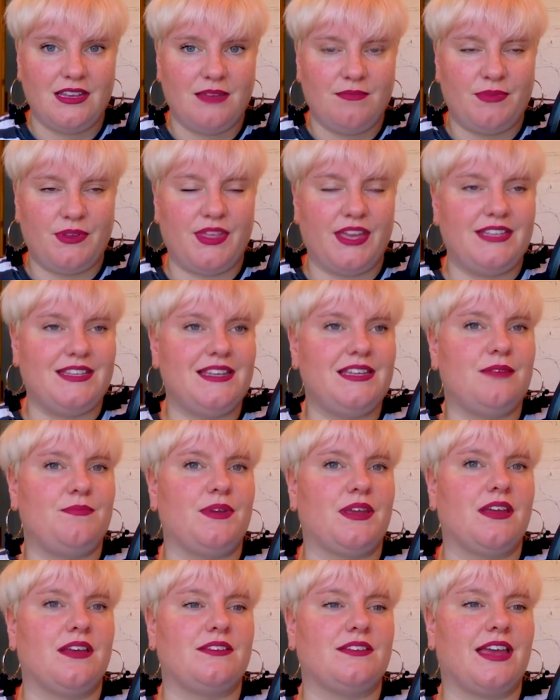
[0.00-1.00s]
But they did it
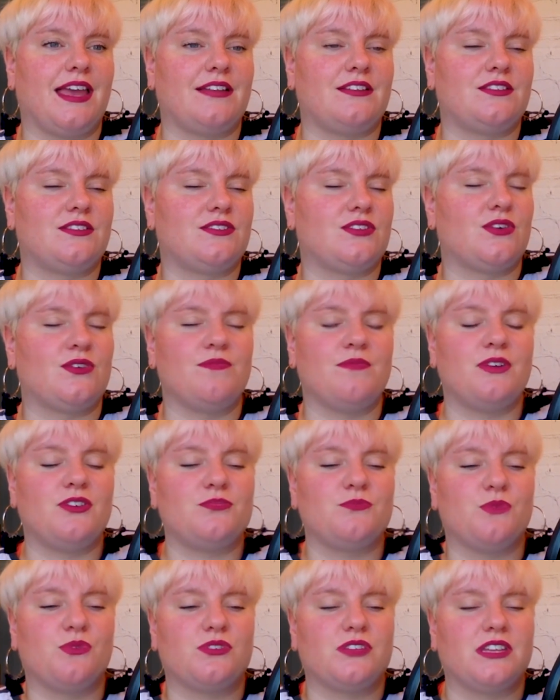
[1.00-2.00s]
because I had so
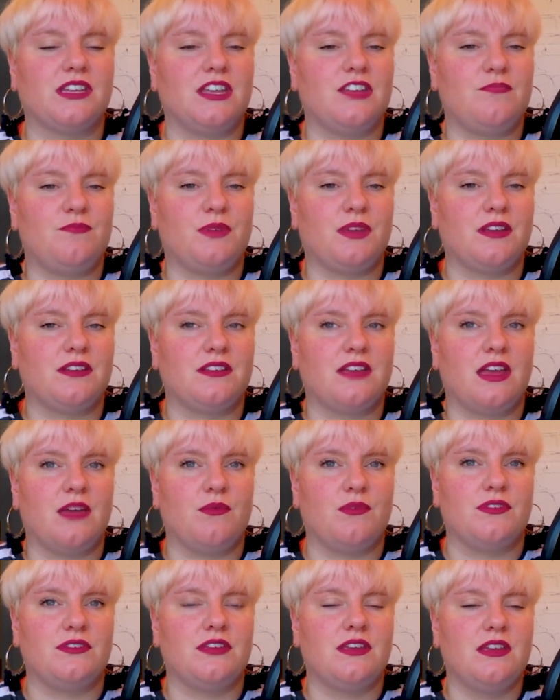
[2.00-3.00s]
much more to give because I
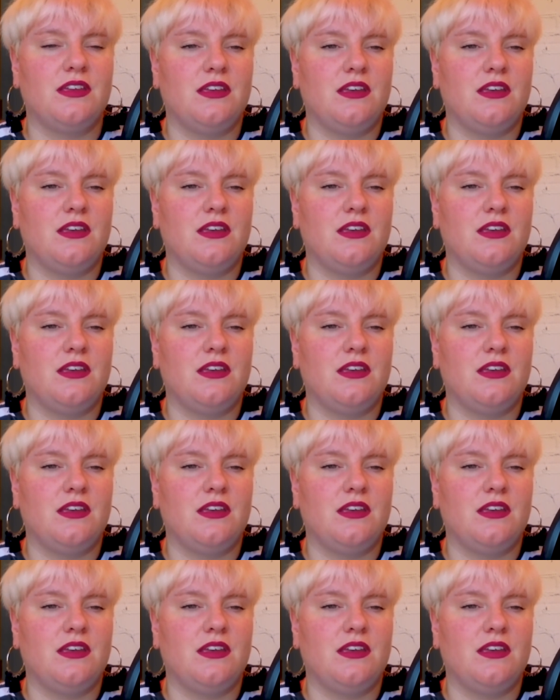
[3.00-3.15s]
was